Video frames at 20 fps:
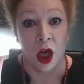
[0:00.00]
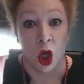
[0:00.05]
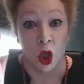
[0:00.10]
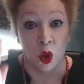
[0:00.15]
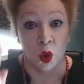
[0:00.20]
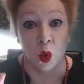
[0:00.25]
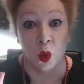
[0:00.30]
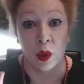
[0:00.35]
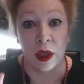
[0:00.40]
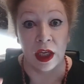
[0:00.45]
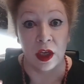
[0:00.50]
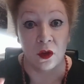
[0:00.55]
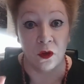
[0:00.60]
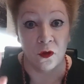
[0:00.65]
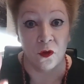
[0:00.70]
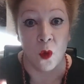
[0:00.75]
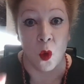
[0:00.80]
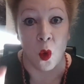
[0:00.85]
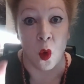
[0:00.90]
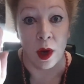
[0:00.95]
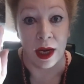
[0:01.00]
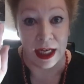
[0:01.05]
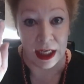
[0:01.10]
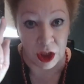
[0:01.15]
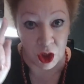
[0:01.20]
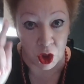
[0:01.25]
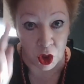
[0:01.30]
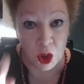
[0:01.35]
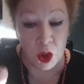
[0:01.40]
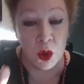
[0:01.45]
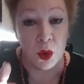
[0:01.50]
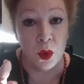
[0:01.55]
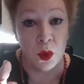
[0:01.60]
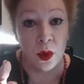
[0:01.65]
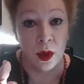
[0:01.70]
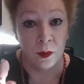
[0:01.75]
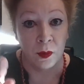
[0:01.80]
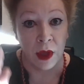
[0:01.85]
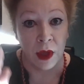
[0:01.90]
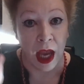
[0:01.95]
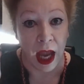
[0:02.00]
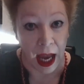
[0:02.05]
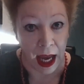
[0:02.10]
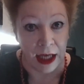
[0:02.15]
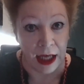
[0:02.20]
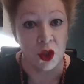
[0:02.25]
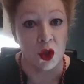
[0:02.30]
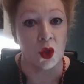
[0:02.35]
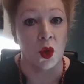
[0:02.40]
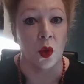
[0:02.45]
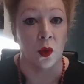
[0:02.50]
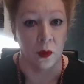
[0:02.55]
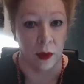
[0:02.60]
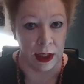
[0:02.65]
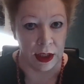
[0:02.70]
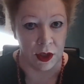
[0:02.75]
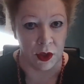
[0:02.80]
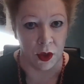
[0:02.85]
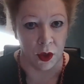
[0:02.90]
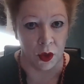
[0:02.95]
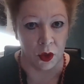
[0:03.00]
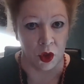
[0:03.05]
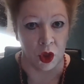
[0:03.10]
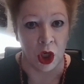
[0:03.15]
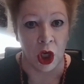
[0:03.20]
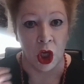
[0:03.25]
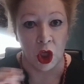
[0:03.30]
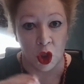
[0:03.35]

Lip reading: looking for in you and your research